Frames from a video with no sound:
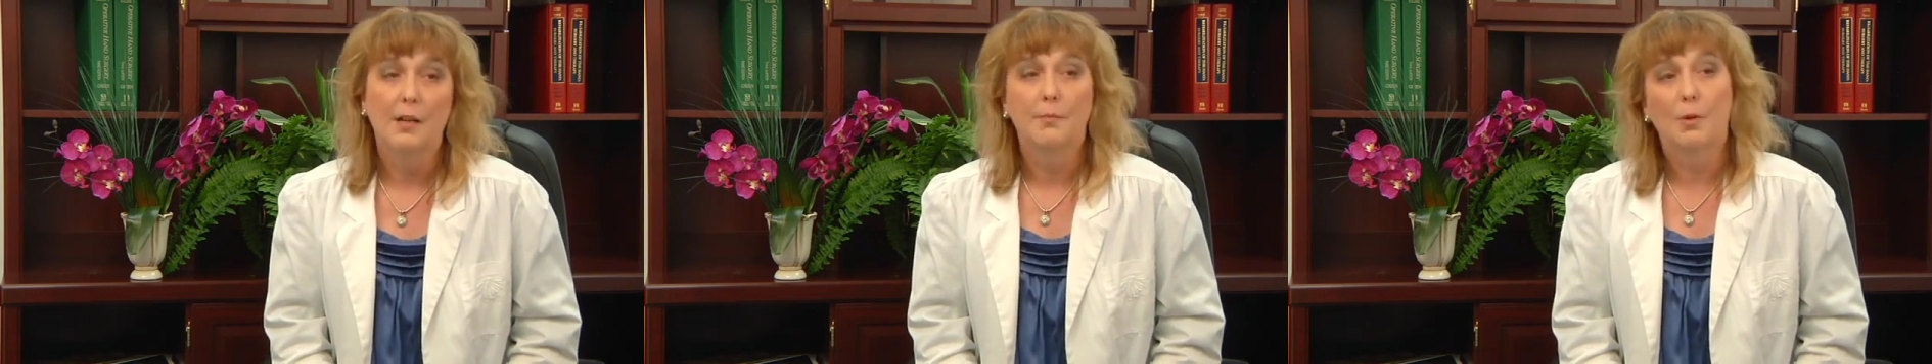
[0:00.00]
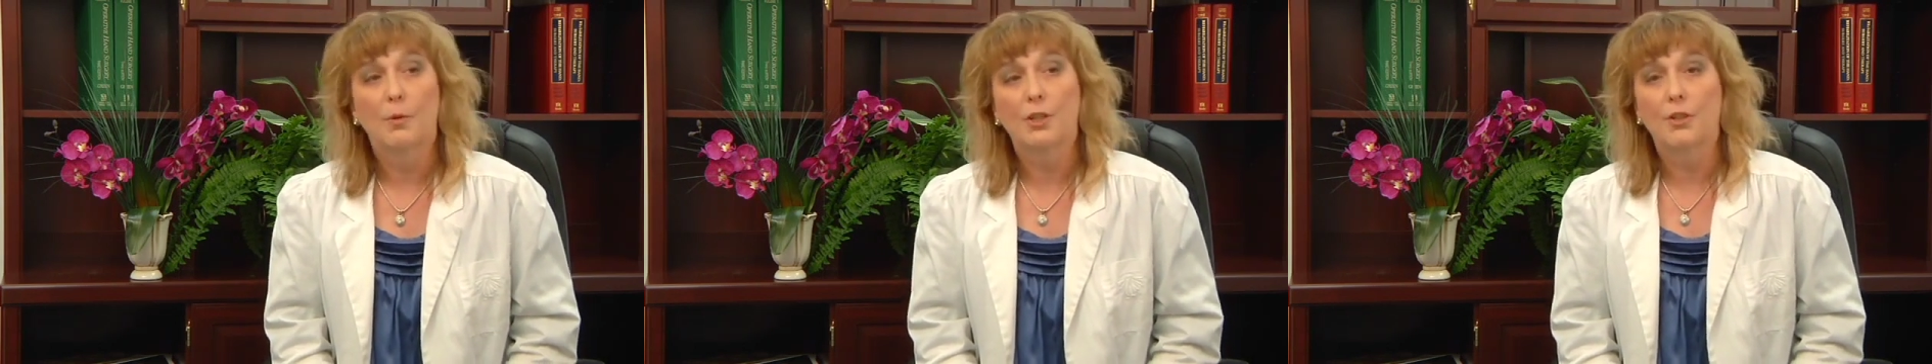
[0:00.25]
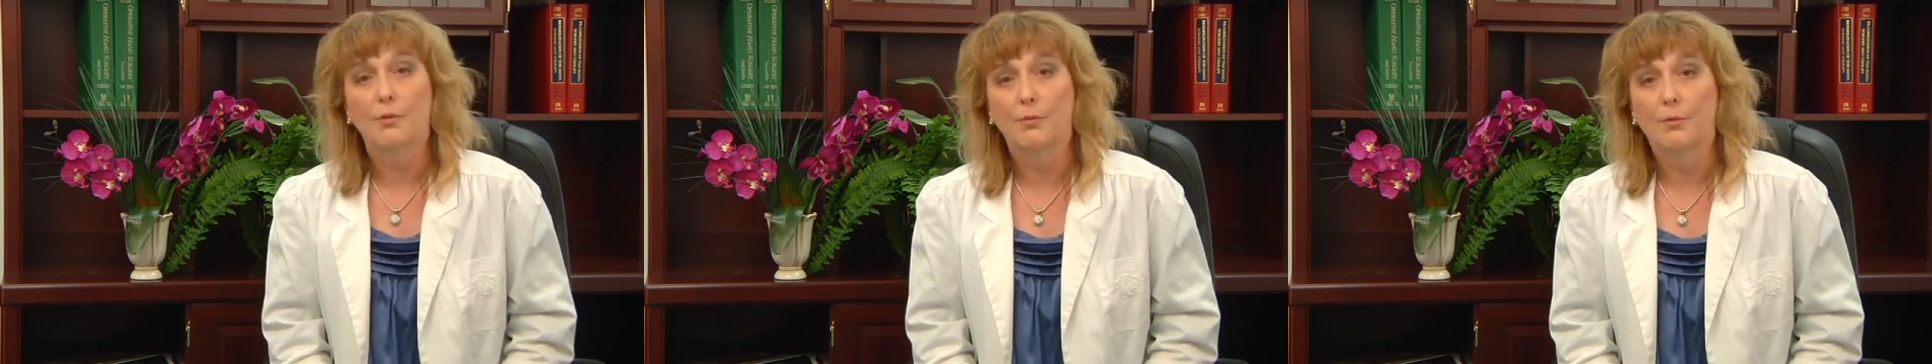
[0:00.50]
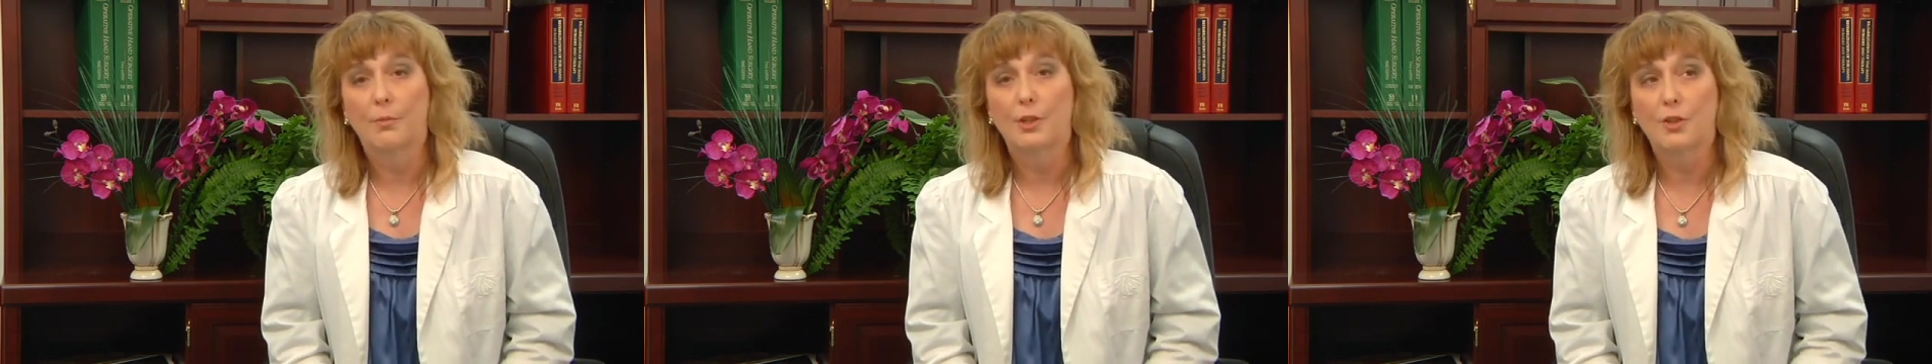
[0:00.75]
But once
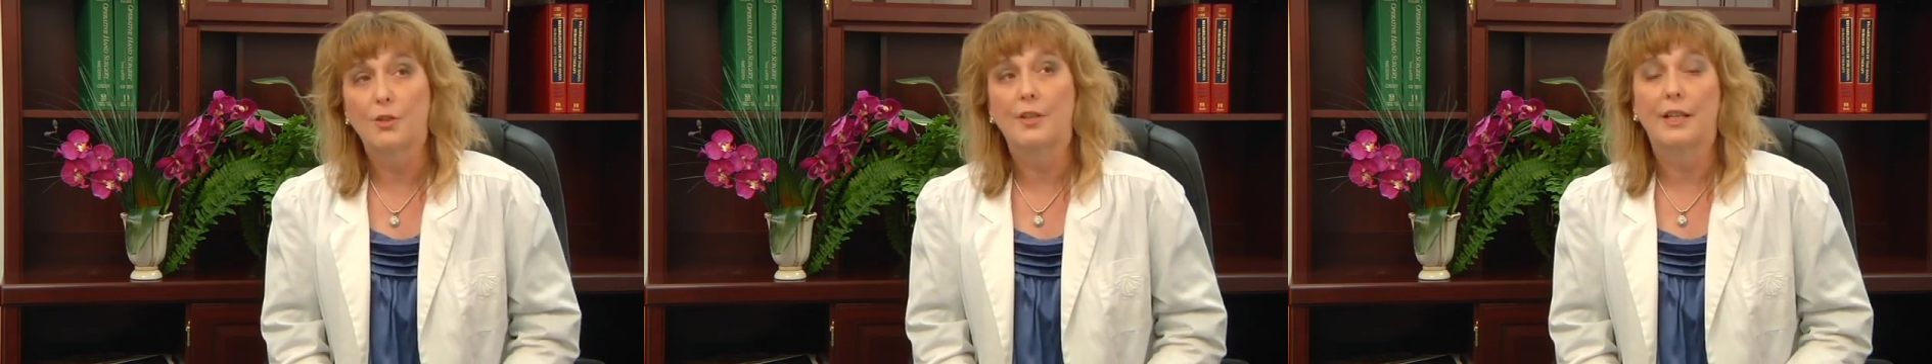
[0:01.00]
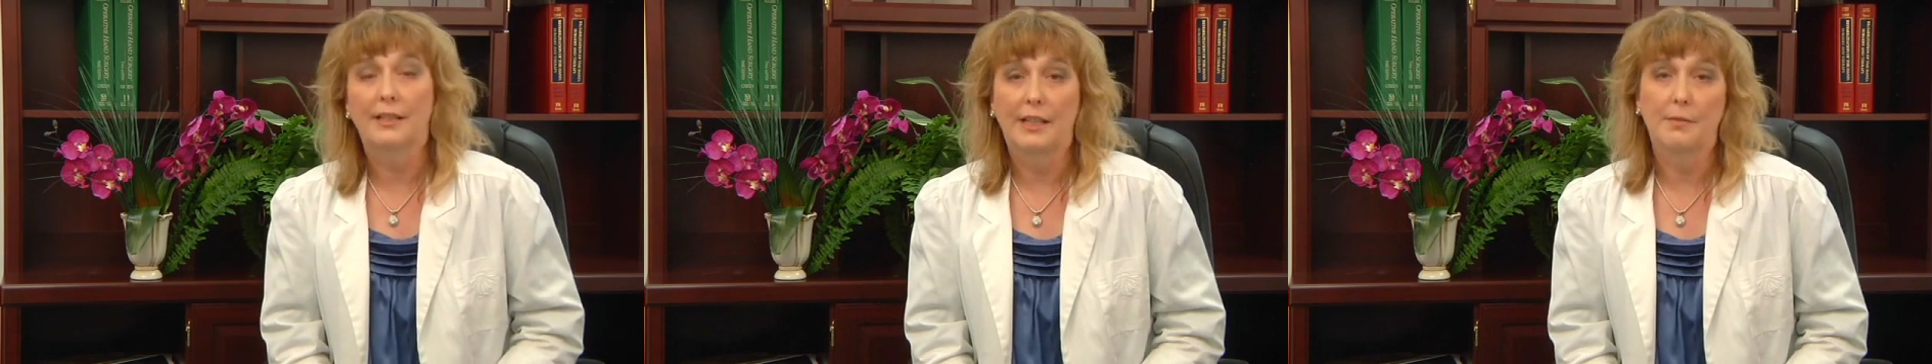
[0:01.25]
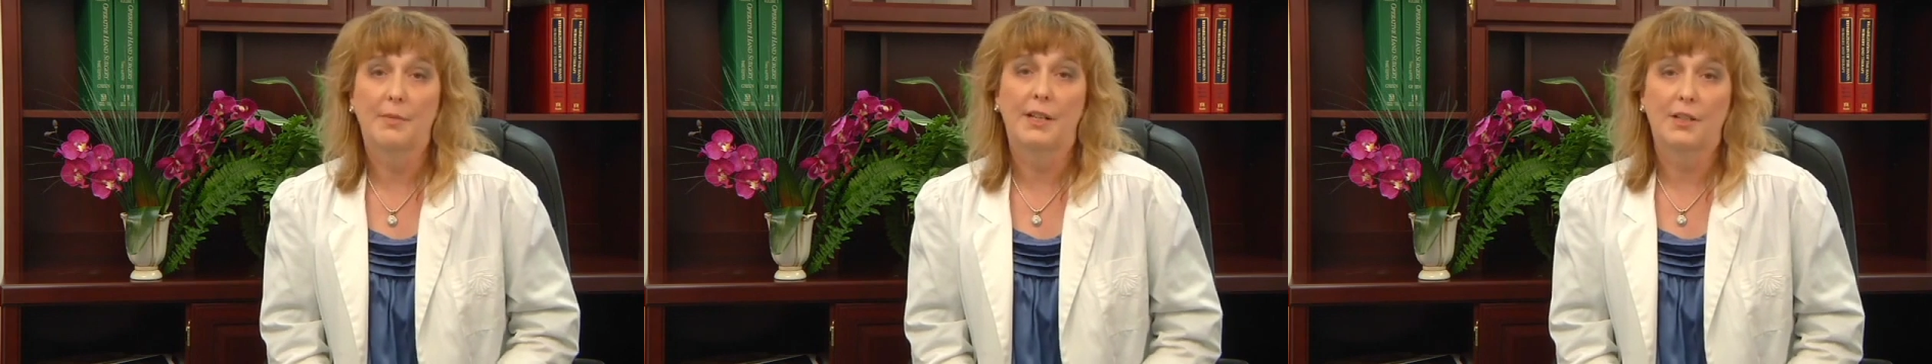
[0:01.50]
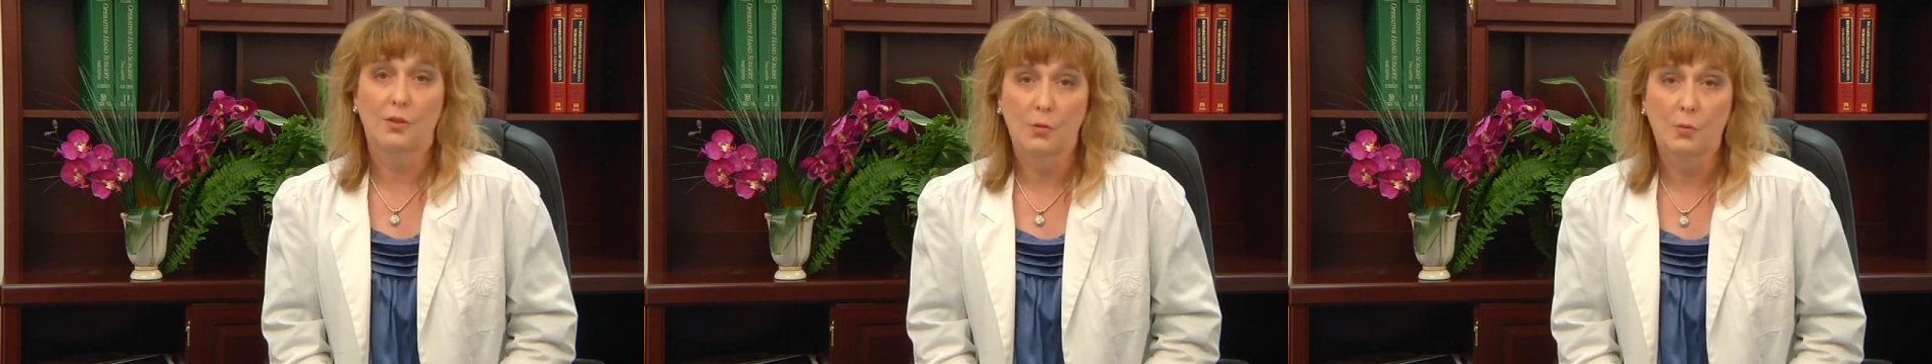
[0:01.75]
you take the
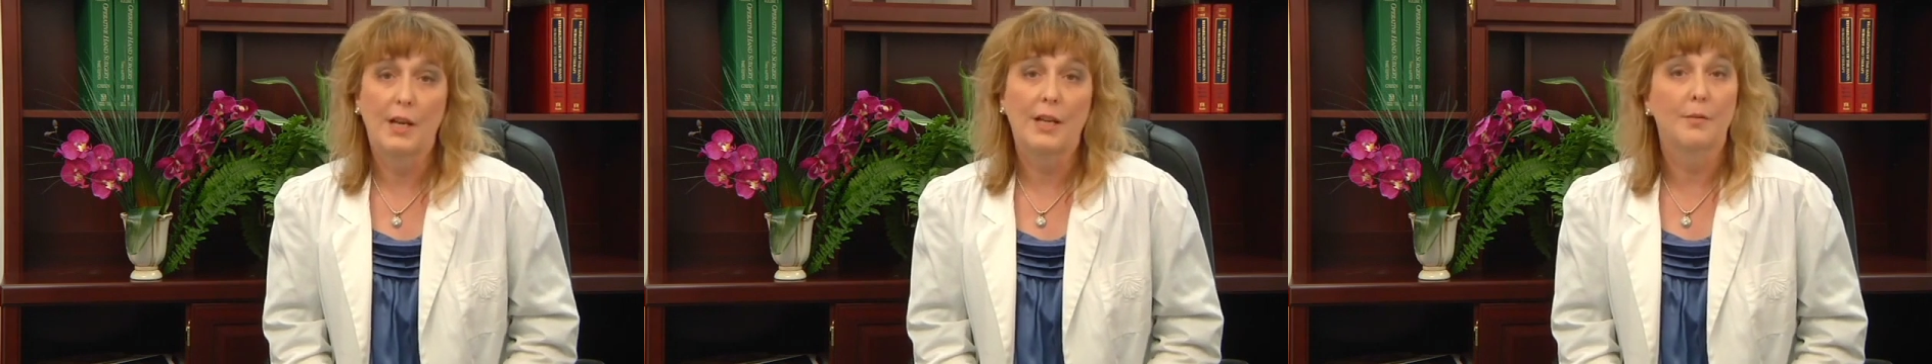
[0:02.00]
antibiotics away,